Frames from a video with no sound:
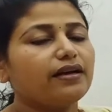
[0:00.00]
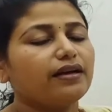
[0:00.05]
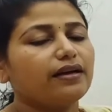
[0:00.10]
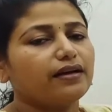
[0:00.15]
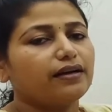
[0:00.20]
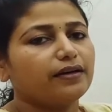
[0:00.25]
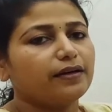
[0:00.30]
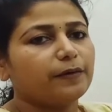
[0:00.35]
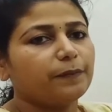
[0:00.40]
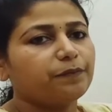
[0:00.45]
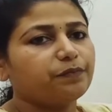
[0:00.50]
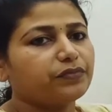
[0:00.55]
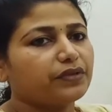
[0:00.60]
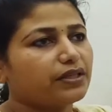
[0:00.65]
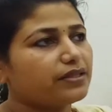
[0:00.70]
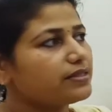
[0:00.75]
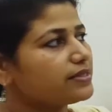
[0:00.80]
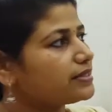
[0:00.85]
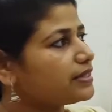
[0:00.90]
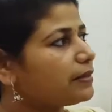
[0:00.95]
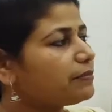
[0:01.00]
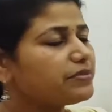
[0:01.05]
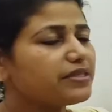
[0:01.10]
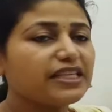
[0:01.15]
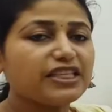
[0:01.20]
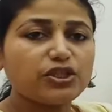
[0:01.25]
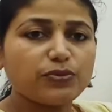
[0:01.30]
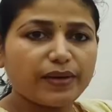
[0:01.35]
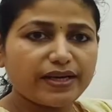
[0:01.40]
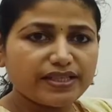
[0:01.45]
Some
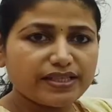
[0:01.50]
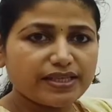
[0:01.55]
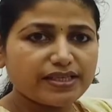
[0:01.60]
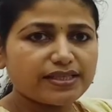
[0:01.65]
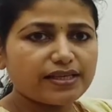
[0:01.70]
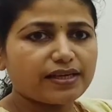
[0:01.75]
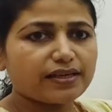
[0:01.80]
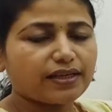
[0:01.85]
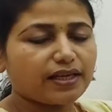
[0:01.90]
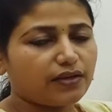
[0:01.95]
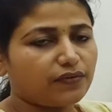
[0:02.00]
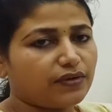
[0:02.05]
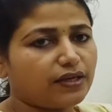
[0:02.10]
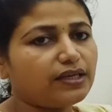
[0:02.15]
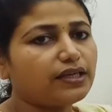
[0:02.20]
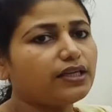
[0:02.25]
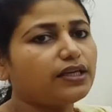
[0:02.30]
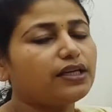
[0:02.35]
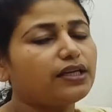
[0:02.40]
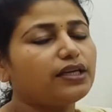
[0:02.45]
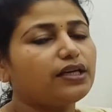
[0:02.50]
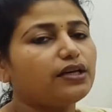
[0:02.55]
situations are given.